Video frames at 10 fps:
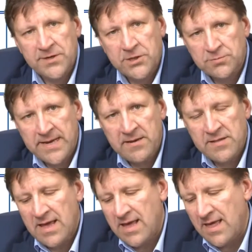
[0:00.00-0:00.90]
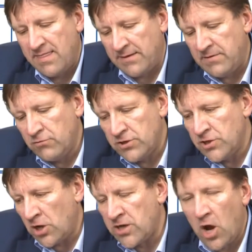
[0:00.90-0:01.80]
which means that we would
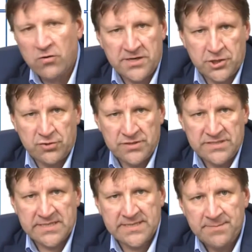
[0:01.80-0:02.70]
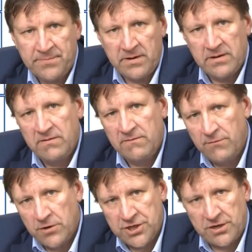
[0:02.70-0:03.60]
not only choose a simple
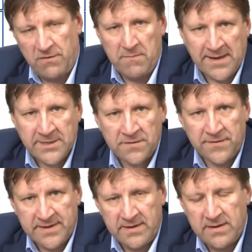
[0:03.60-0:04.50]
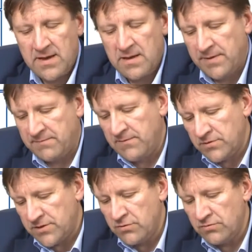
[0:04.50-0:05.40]
version of a matched filter, but we
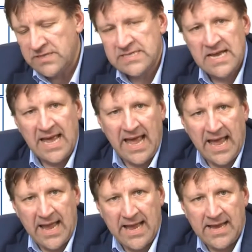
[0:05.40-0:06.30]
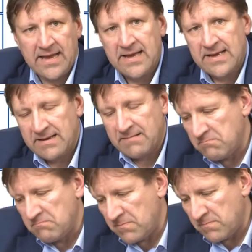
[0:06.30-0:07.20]
would use a
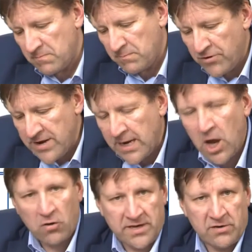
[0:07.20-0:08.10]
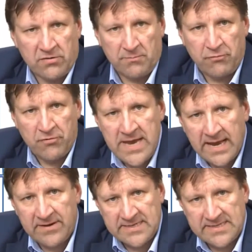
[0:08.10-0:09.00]
pre-coding or
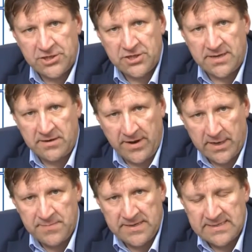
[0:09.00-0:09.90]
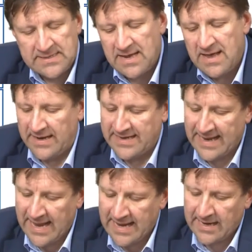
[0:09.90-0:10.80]
pre-equalization at the transmitters
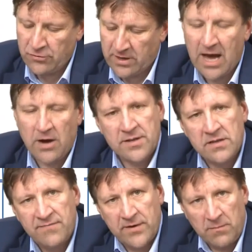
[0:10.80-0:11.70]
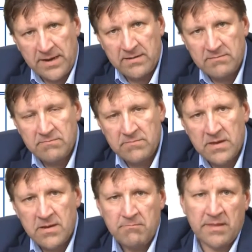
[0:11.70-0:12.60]
that take into account this phenomena.
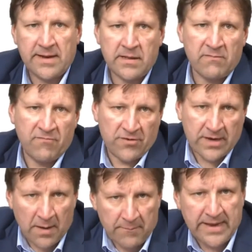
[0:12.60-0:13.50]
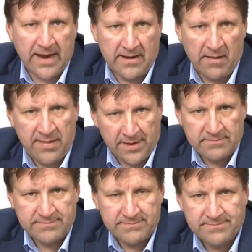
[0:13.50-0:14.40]
But that's a very complicated thing.